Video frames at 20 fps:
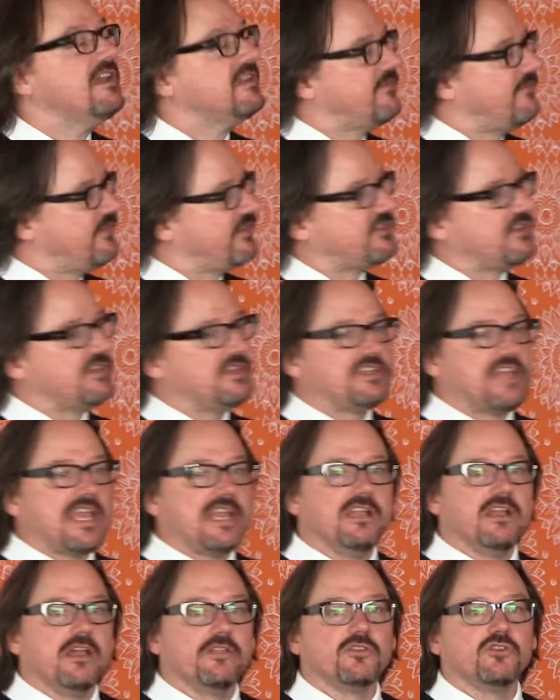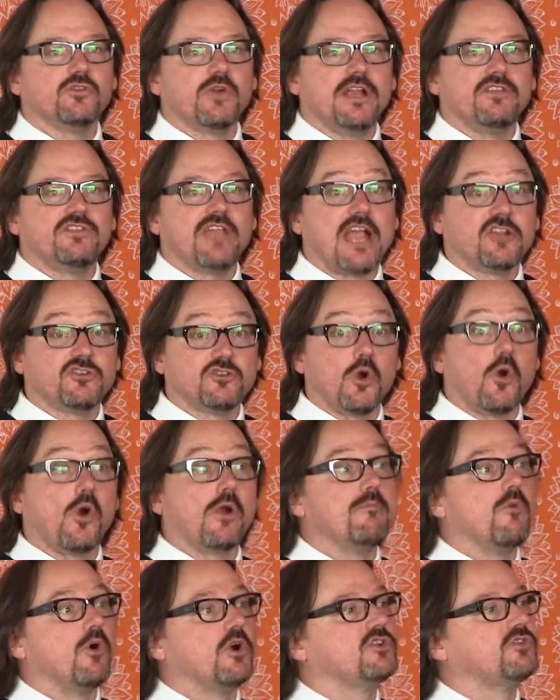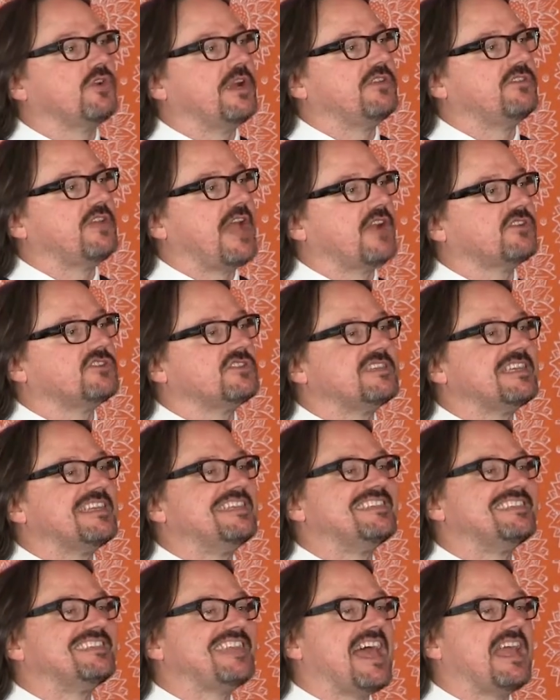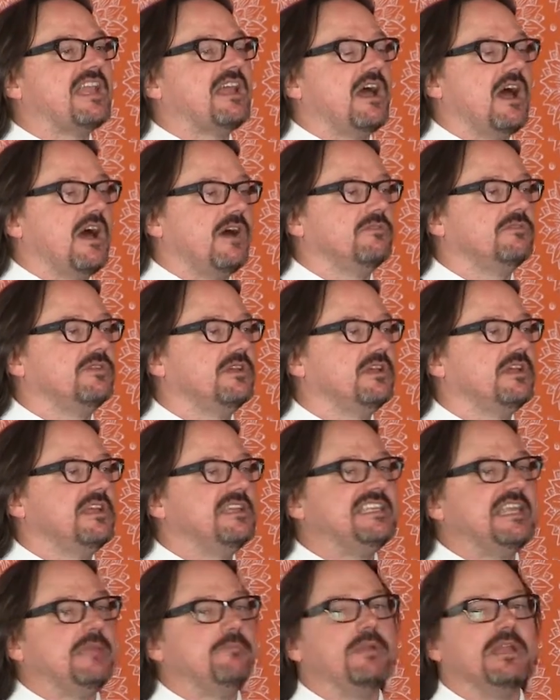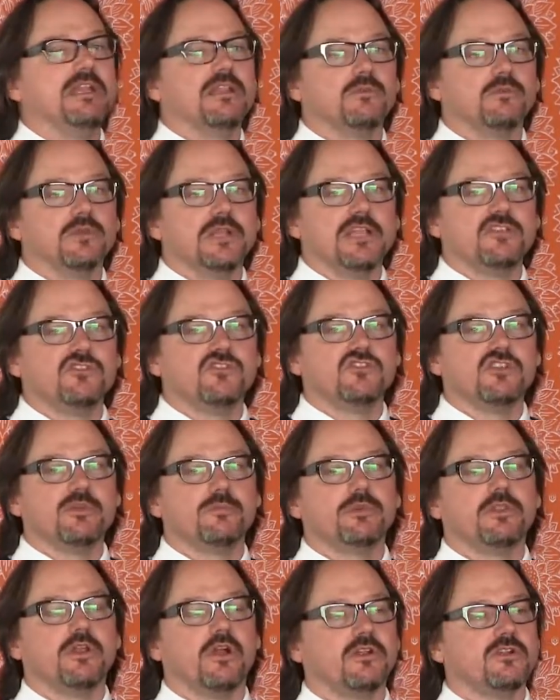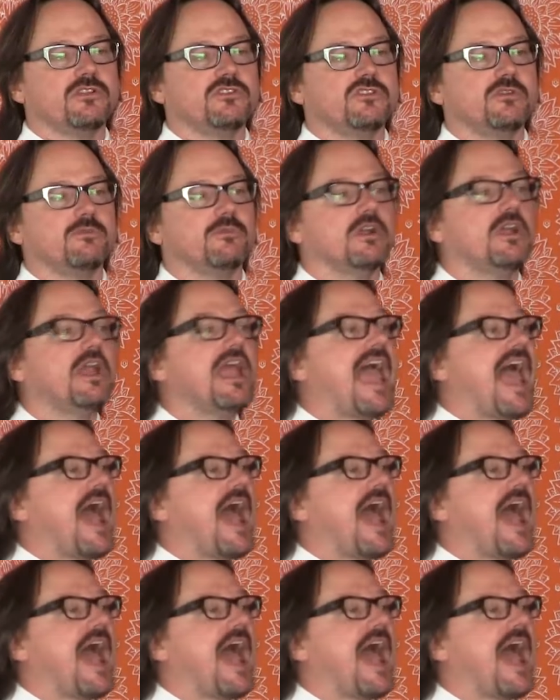to facilitate another transaction or more transactions instead of deepening the relationship with our consumer.